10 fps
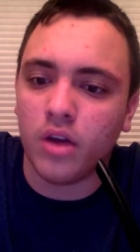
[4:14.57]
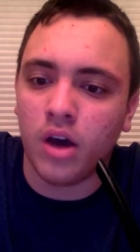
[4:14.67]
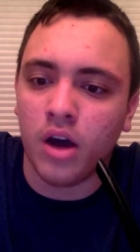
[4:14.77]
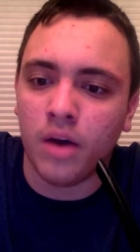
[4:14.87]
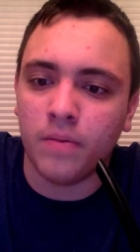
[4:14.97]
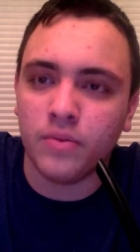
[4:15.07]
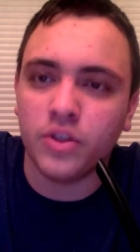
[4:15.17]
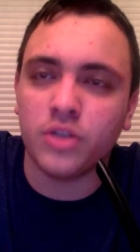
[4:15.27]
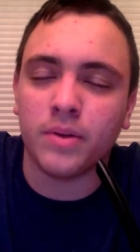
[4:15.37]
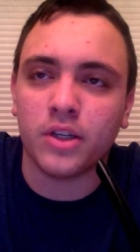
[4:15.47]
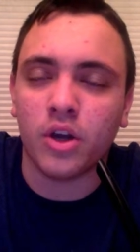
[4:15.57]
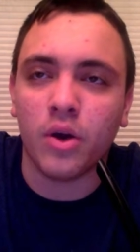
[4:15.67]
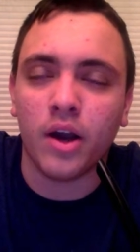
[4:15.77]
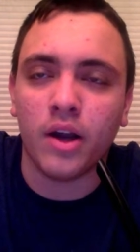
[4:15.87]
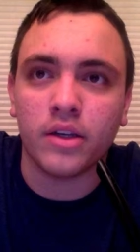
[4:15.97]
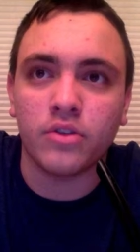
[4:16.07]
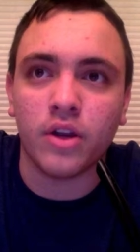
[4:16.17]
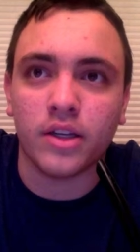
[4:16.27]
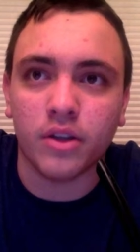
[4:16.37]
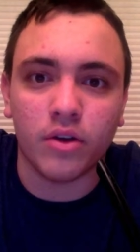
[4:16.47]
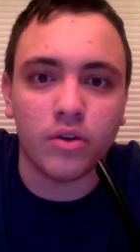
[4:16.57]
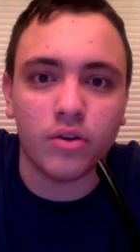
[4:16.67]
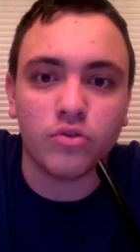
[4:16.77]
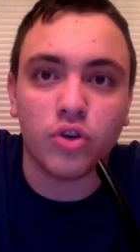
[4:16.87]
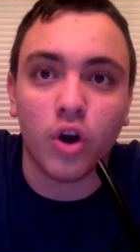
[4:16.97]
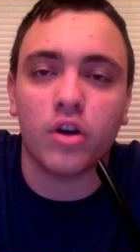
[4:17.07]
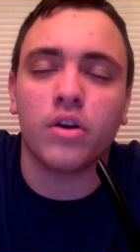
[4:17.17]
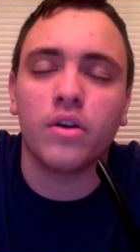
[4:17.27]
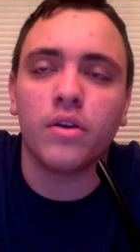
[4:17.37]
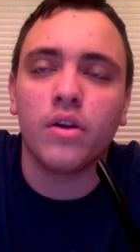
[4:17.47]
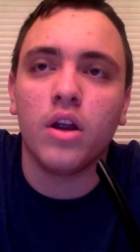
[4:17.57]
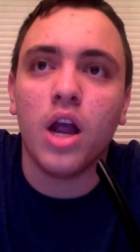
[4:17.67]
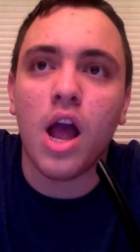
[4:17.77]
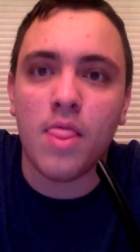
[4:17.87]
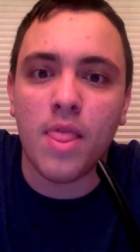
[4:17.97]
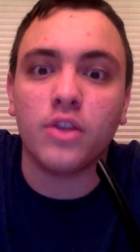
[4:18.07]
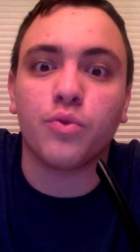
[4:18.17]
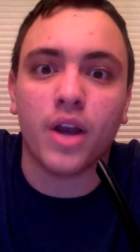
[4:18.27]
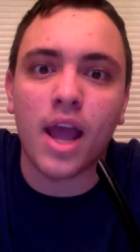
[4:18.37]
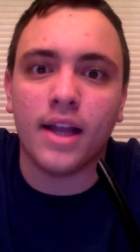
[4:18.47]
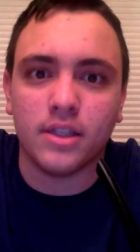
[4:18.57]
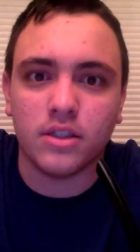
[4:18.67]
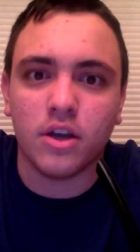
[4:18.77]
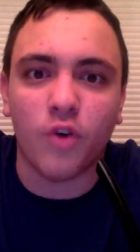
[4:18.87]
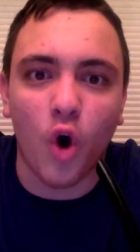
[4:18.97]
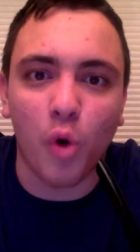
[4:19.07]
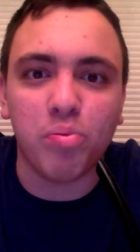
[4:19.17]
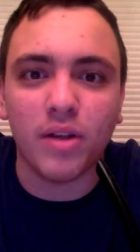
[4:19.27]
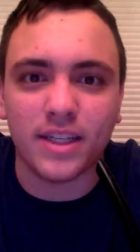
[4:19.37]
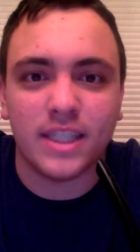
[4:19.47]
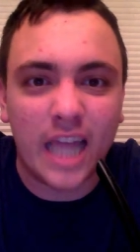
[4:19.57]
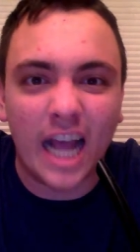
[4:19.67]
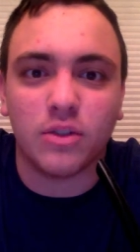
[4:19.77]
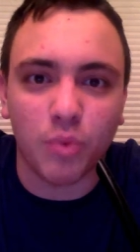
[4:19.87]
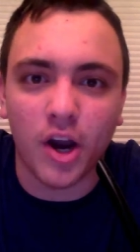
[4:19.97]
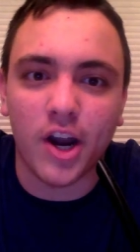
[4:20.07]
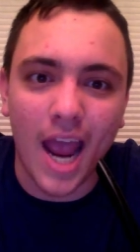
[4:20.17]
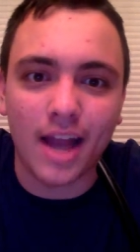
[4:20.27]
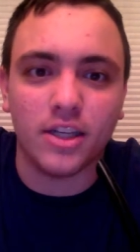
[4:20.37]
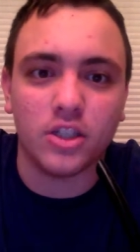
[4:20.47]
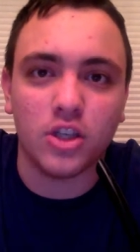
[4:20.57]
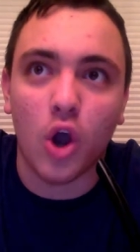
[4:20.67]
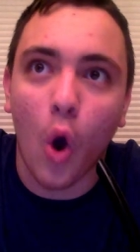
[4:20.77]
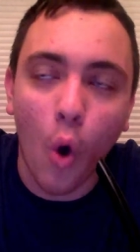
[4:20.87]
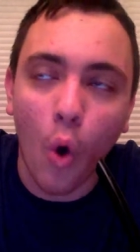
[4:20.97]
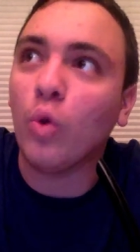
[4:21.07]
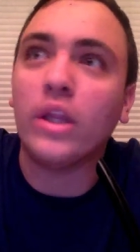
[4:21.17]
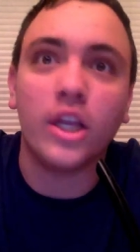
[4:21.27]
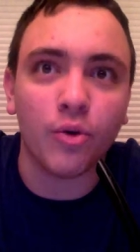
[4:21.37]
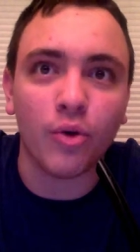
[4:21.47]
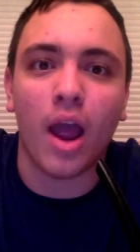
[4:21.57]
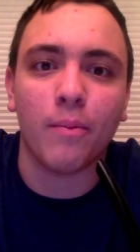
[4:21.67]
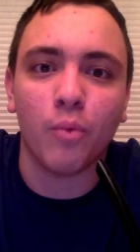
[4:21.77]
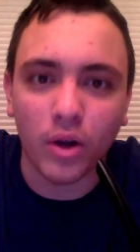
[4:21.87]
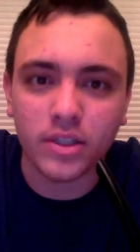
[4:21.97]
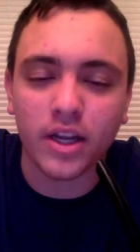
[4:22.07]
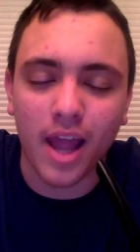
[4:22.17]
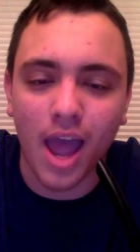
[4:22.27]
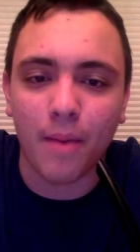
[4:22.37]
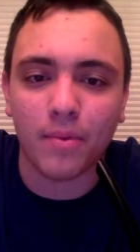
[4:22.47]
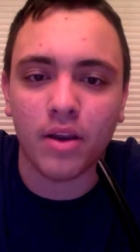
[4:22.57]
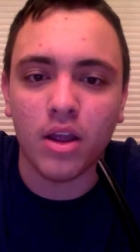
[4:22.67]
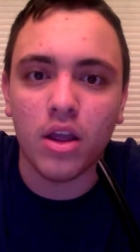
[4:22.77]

um, she's about to go out and try and kill Carter. And that's where it ends. Of all places, that's where it ends. Holy crap, what's going to happen?